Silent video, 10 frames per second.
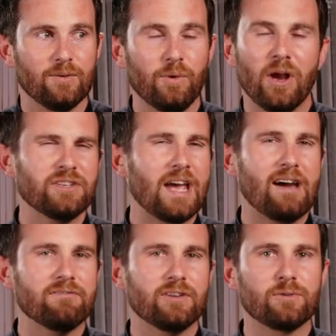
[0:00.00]
we ought to
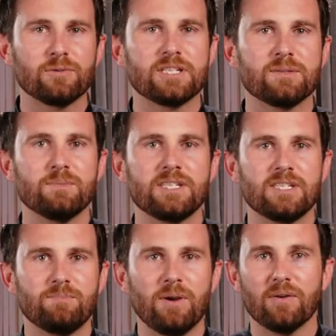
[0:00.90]
have the Christmas
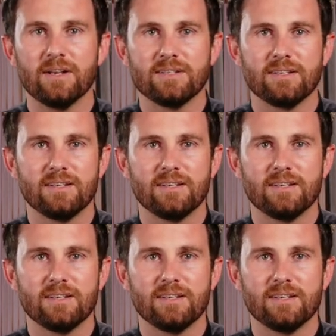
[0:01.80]
spirit.